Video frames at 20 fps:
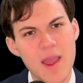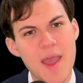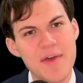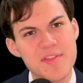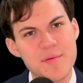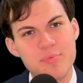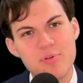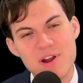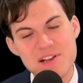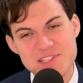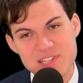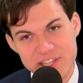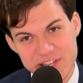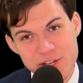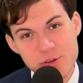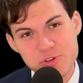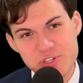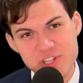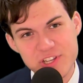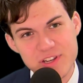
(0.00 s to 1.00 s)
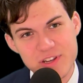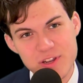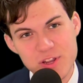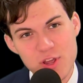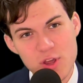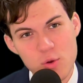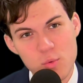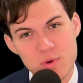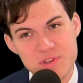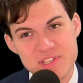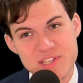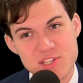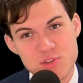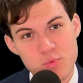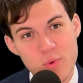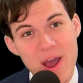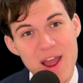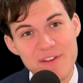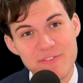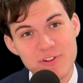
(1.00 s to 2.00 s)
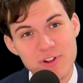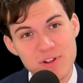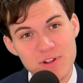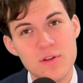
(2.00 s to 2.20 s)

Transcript: and the prosecution was his rival,